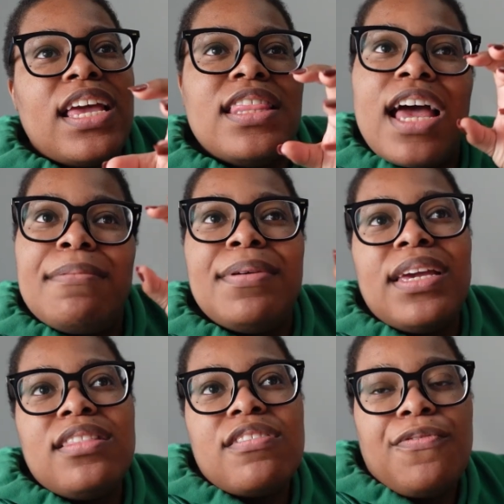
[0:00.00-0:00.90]
and that
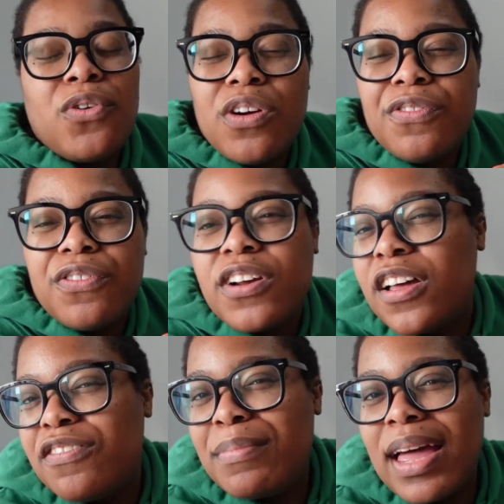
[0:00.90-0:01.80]
being the forefront
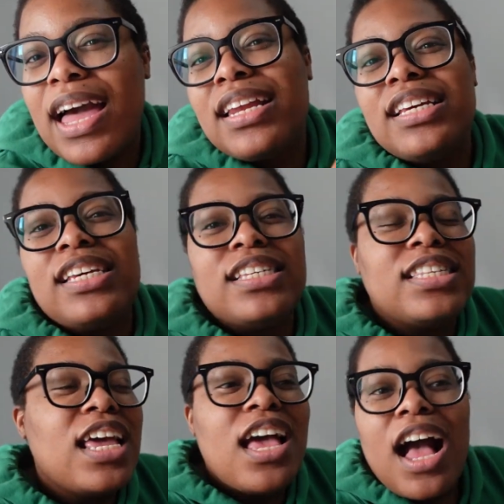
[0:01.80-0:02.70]
of my
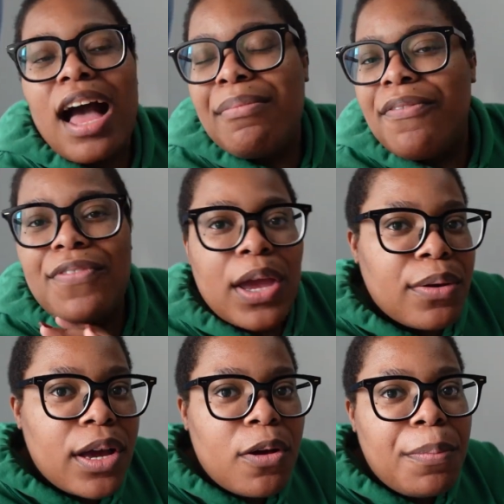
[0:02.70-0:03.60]
ideas. I'm a
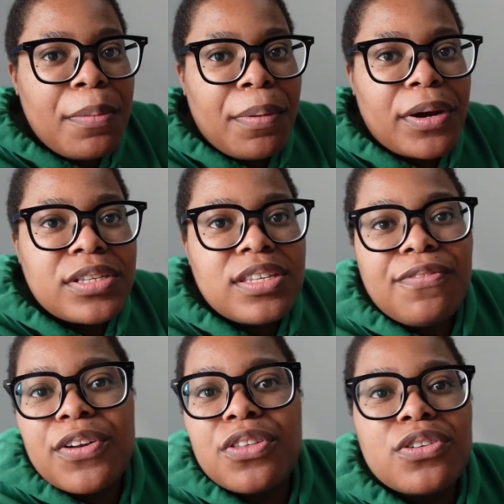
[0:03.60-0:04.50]
very open person.
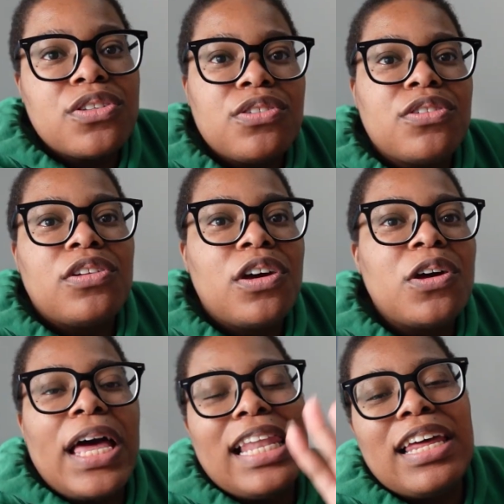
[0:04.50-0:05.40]
For those who don't
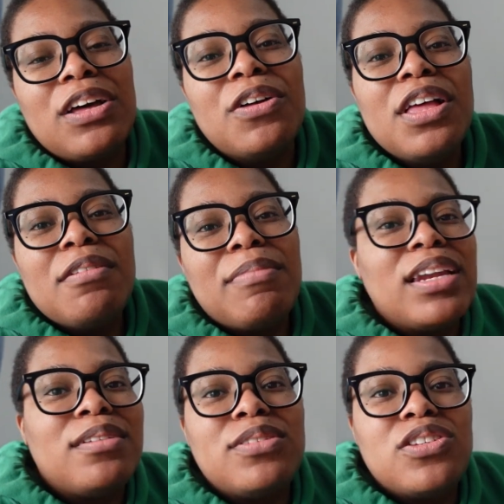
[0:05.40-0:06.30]
know, hello, my
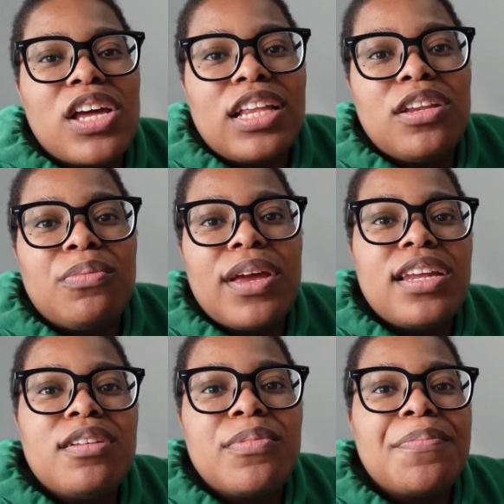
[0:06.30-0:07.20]
name is Unitedly
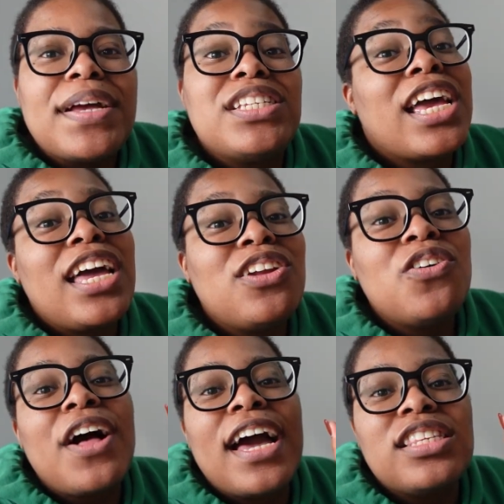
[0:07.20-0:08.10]
Random. On my
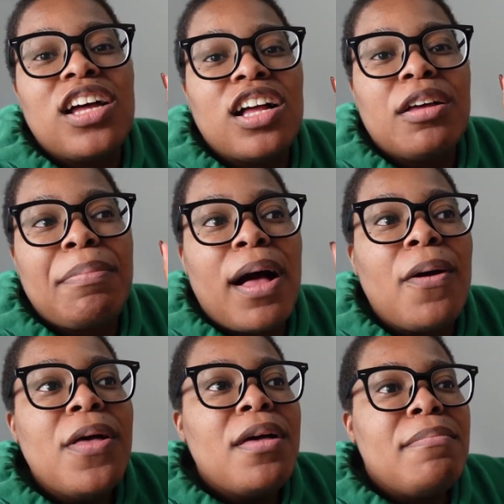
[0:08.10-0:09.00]
channel, I talk
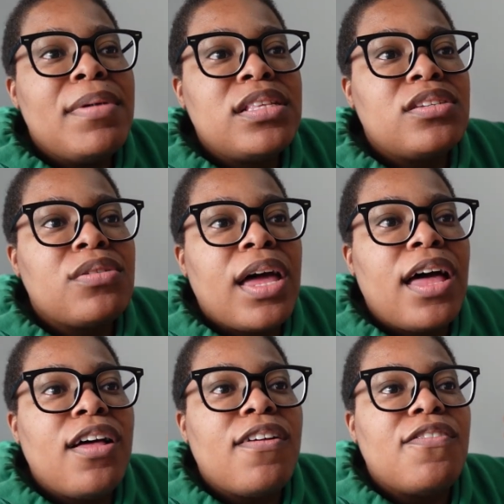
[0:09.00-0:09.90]
about mental
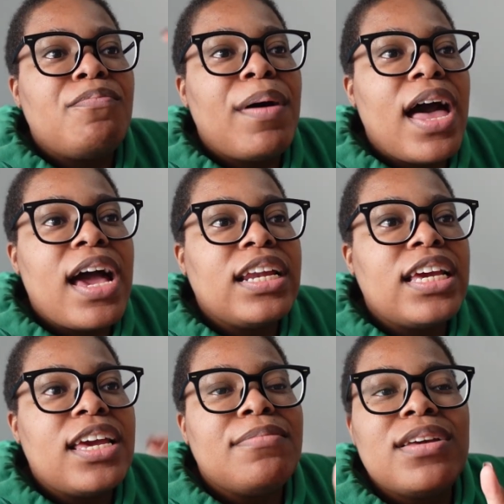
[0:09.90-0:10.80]
health,
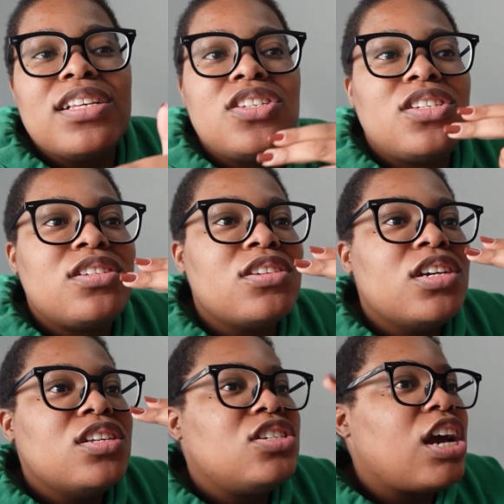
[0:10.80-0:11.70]
body image,
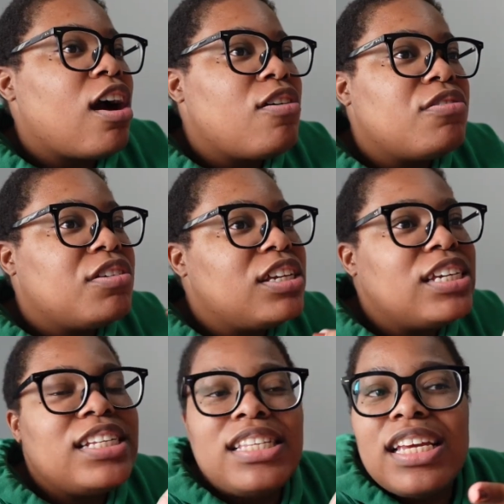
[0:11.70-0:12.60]

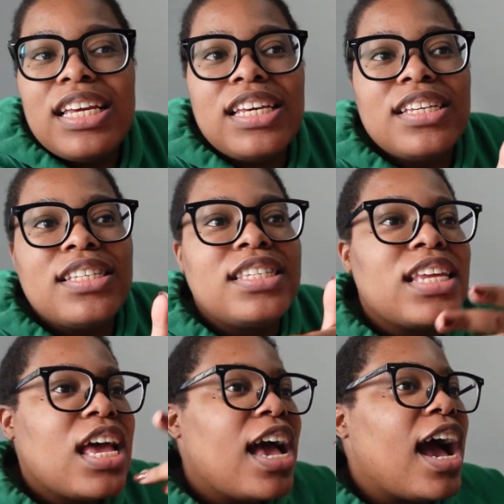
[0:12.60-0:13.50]
childhood things.
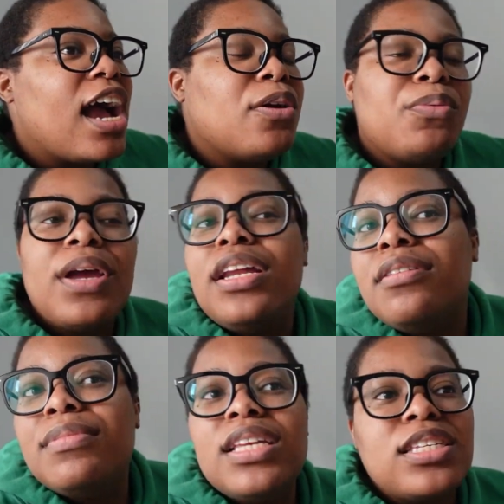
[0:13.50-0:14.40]
I
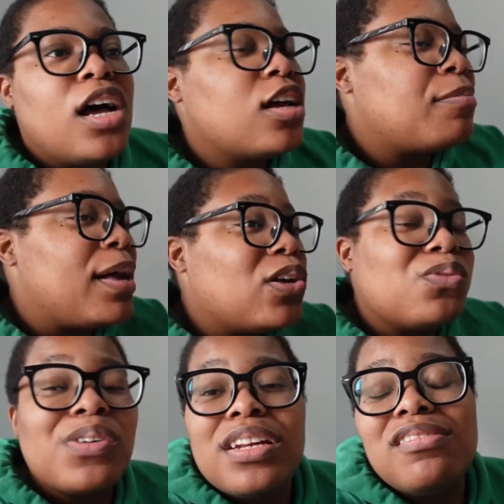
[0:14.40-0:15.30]
randomly talk about
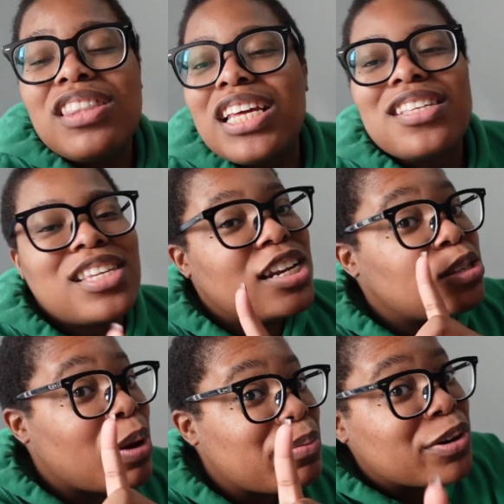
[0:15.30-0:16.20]
random things. That is
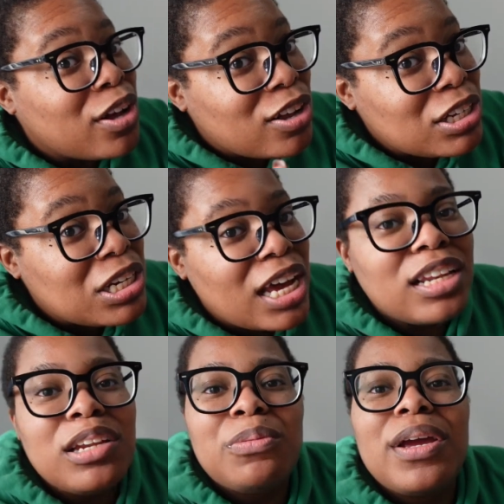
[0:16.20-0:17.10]
why we're called
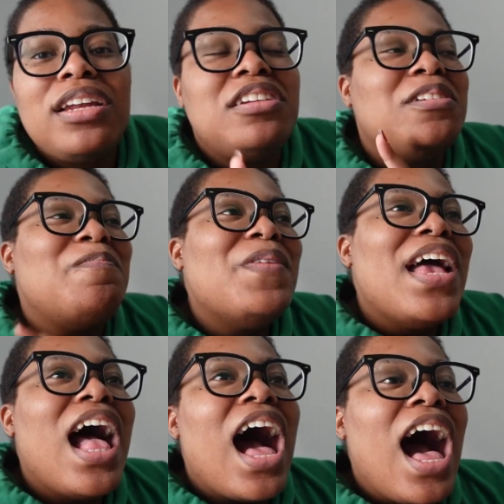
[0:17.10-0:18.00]
Unitedly Random.
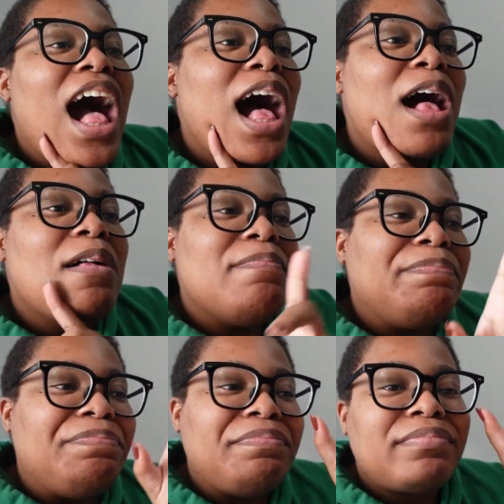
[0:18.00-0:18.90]
Um,
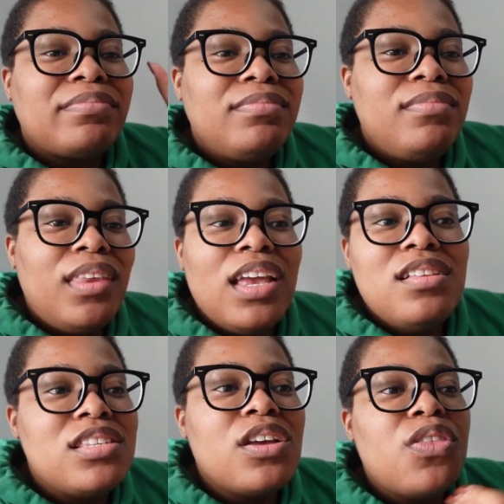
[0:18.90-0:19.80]

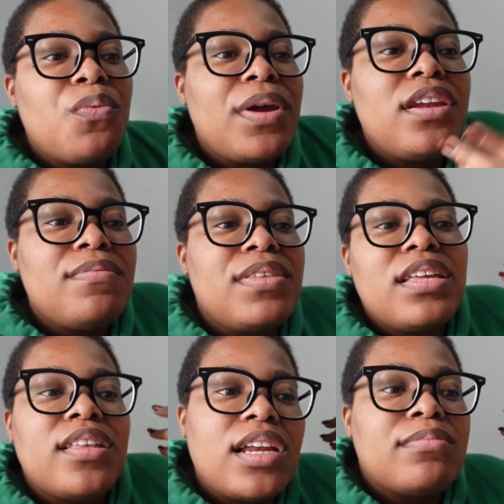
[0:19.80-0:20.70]
and so the random
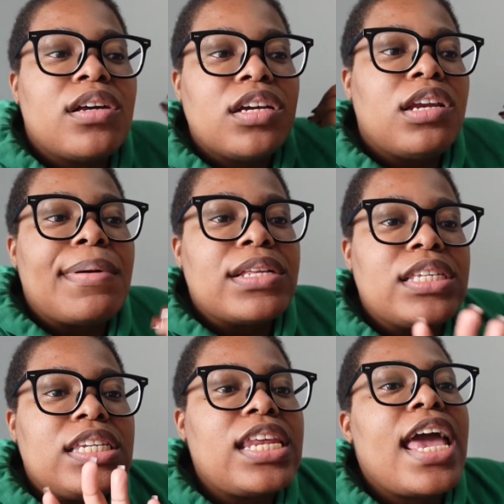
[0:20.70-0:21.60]
thing that I'm talking about
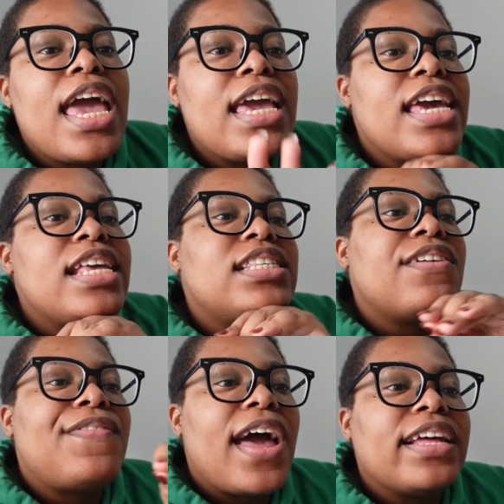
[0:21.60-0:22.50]
today is the
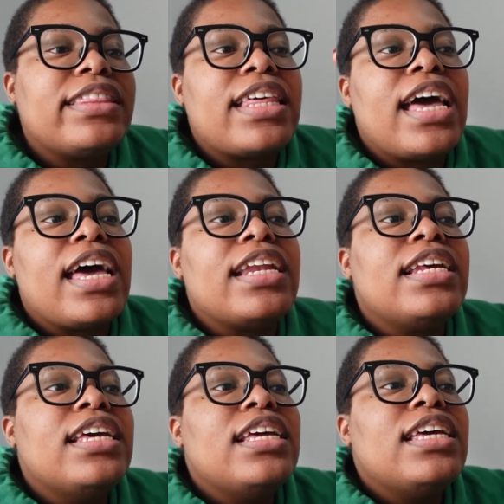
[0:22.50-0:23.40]
fact that,
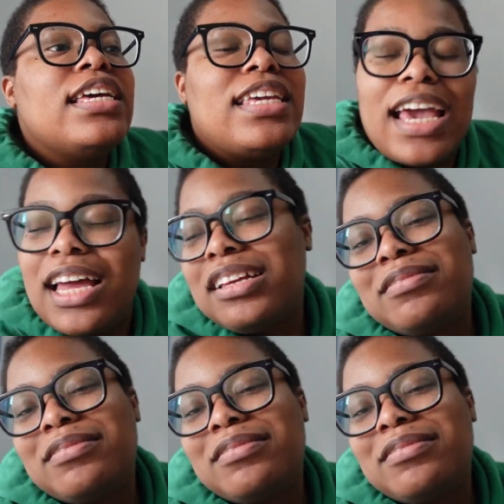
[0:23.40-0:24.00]
yeah,